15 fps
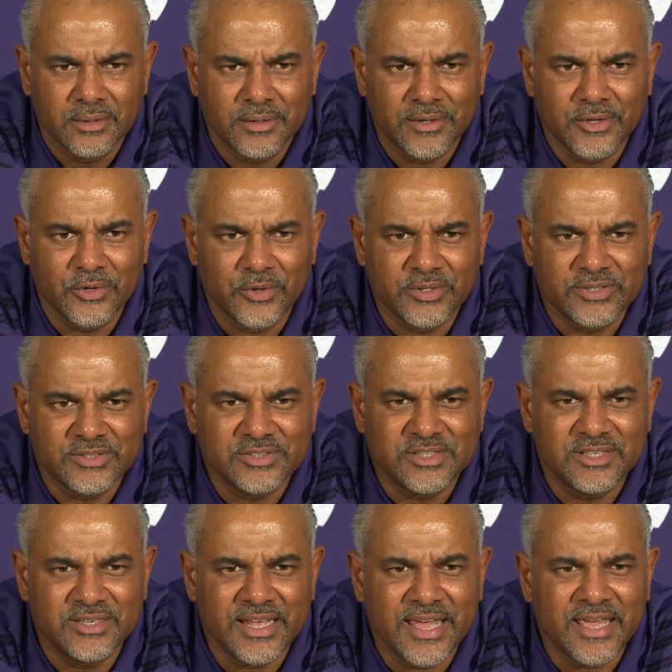you know,
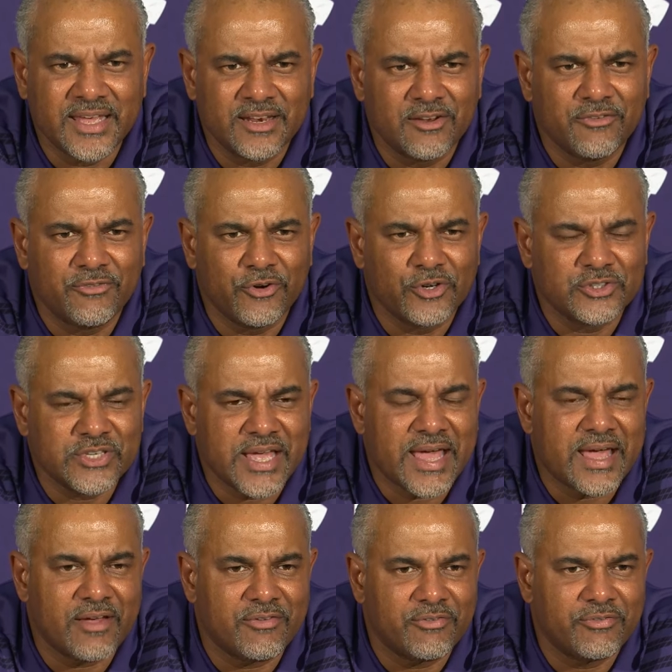today in the first
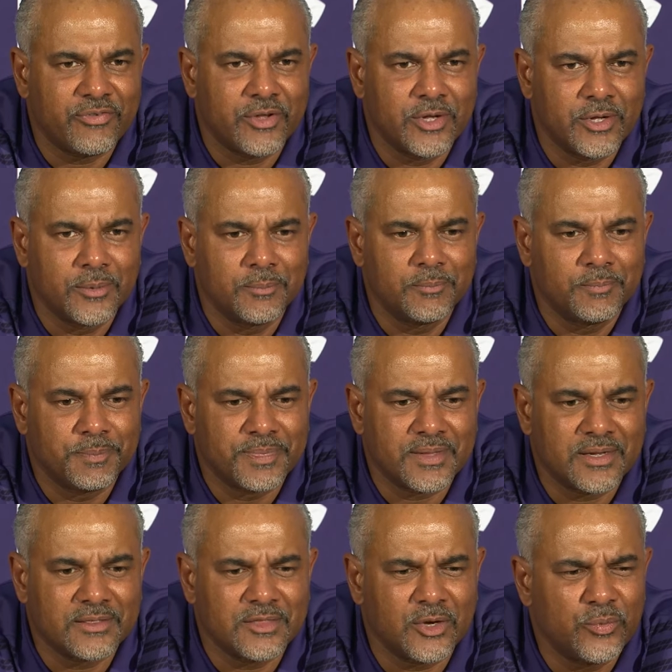half, um,
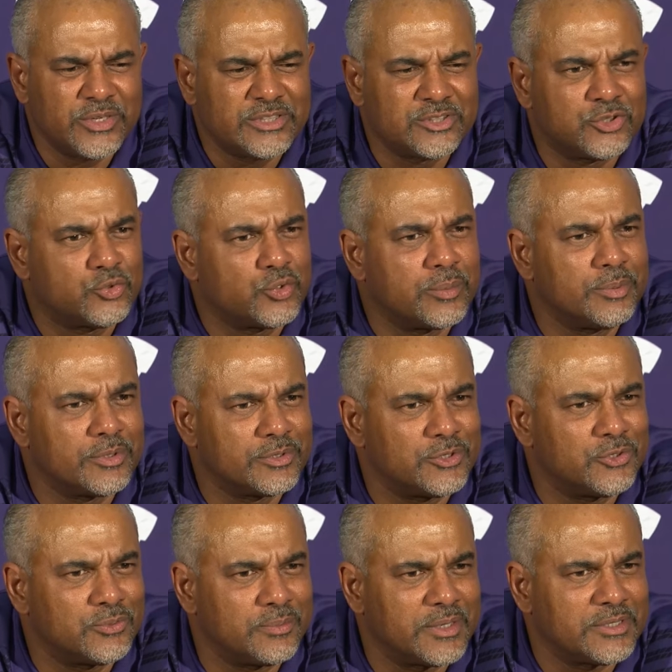I thought we just dribbled
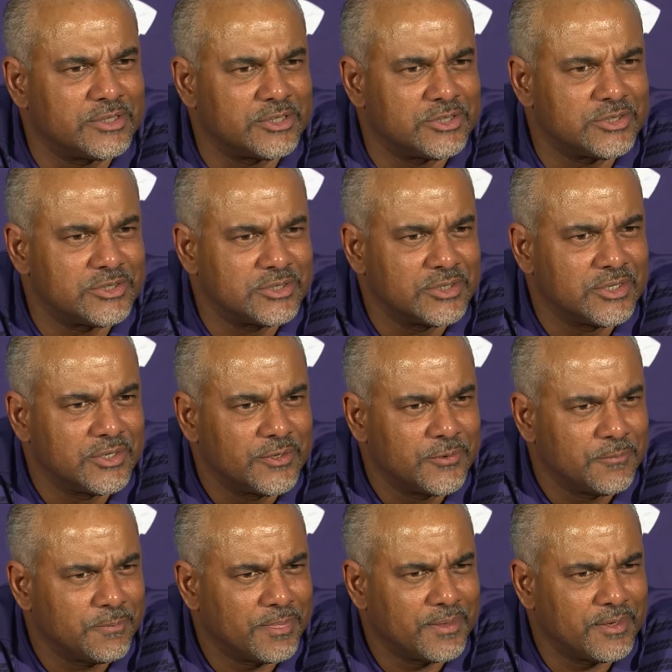too much,
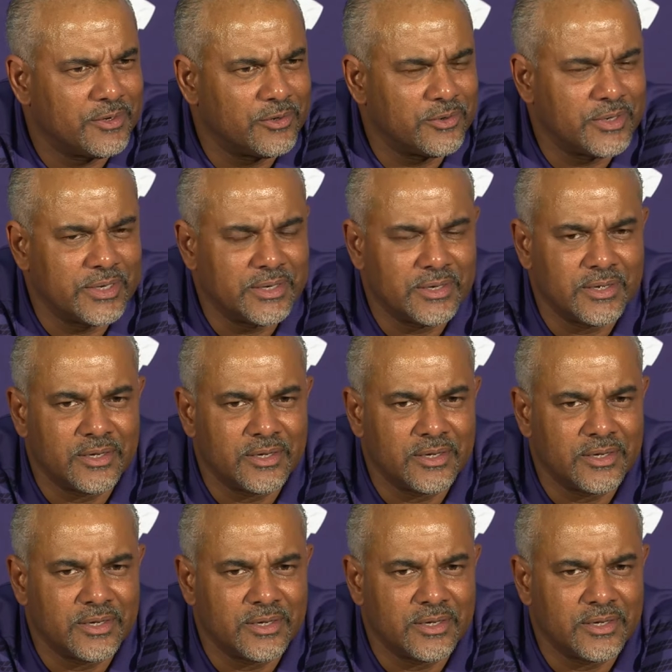you know, and.